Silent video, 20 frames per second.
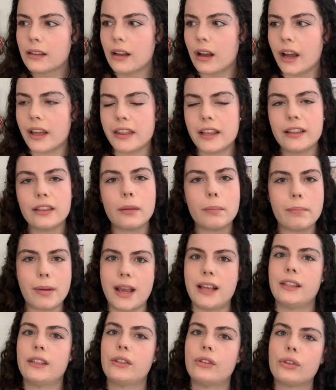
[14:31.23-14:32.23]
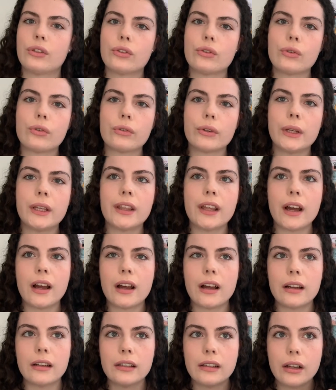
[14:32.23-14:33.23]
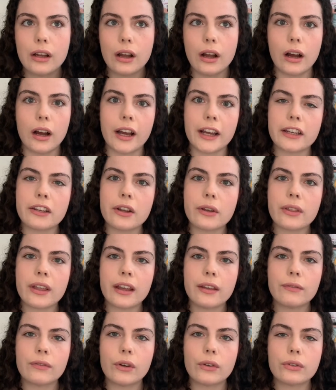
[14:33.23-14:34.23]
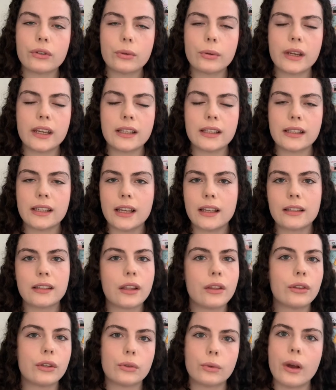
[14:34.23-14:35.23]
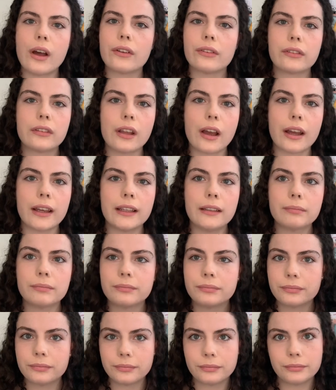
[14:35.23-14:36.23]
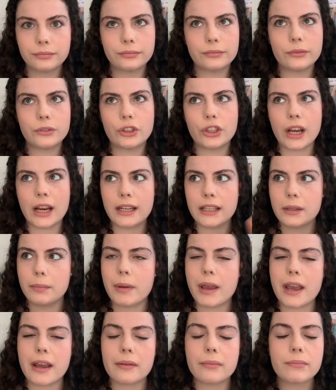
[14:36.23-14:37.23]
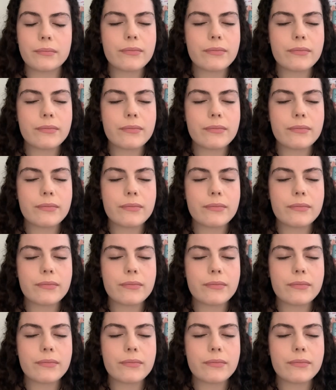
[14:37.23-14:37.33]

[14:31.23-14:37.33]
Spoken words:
I think the best story that I know that involves twins is The Twelfth Night, Shakespeare.